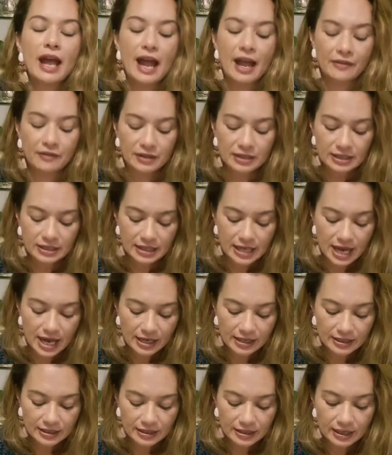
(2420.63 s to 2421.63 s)
And the
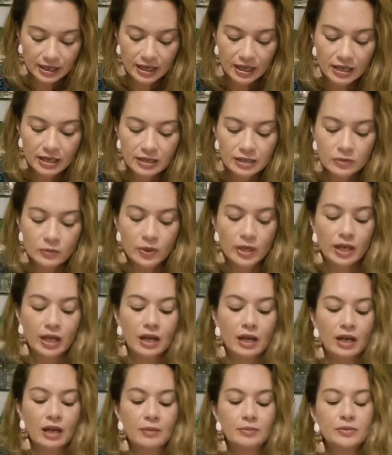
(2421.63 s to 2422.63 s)
saddest thing is when
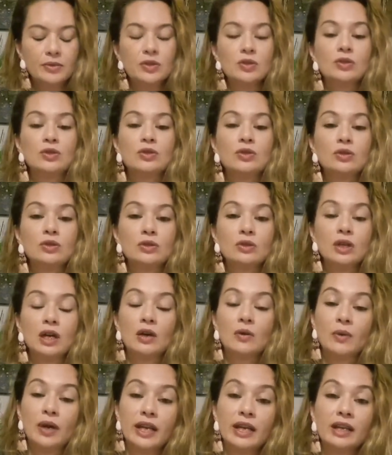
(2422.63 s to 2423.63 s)
it comes to
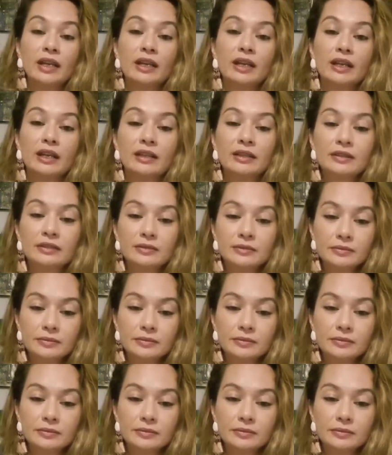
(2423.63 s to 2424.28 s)
awakening,